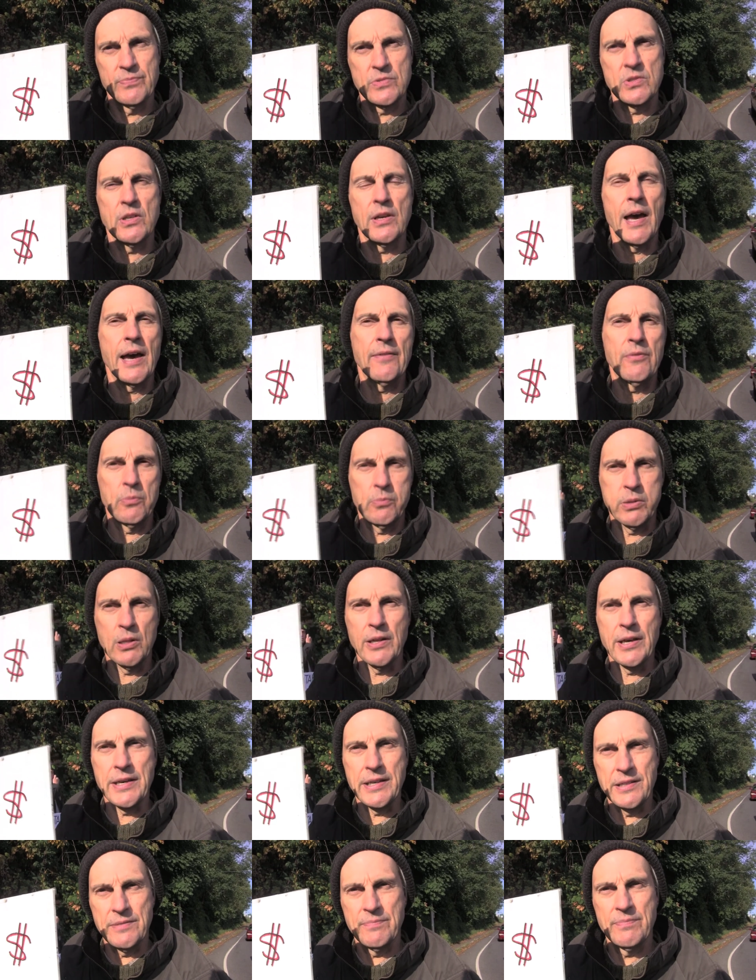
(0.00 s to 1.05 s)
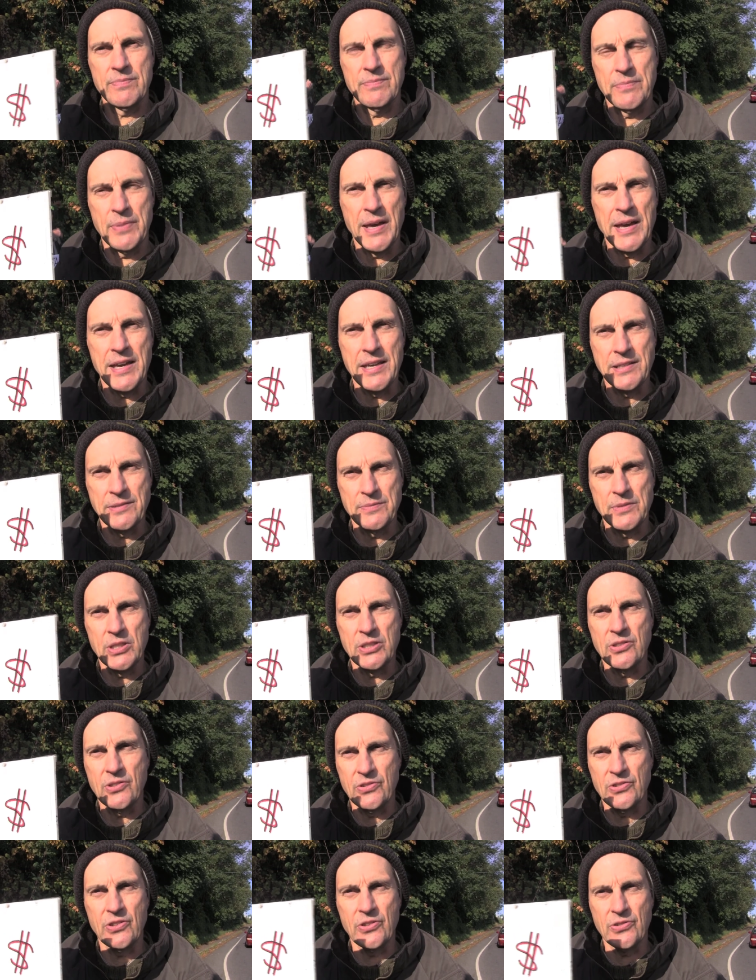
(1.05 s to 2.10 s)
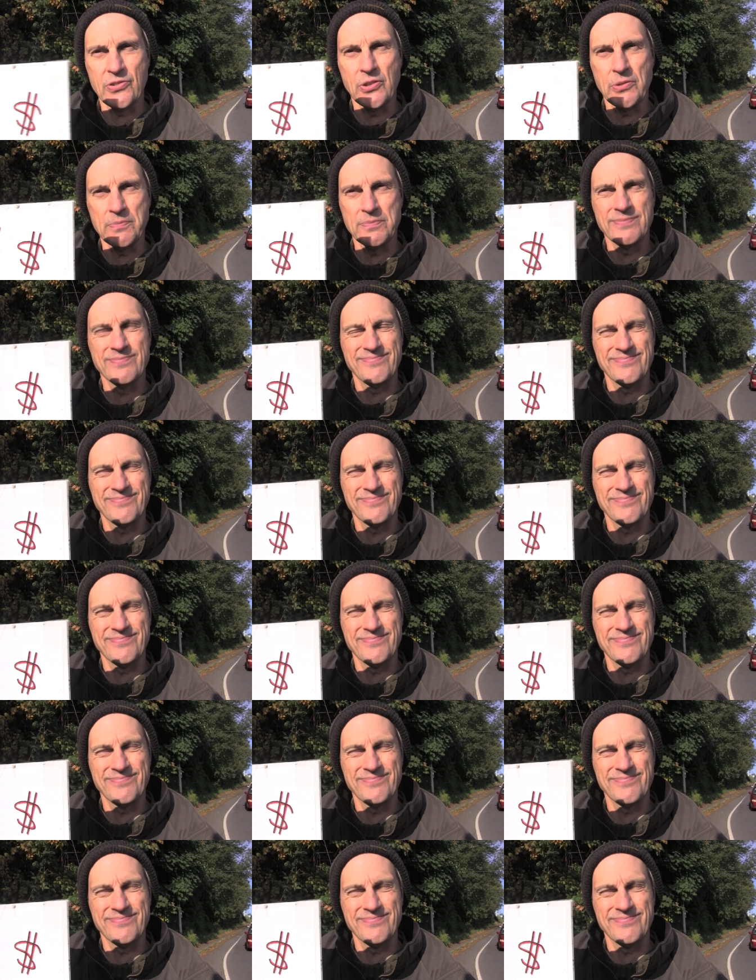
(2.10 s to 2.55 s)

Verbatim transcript: to have play pay in the system.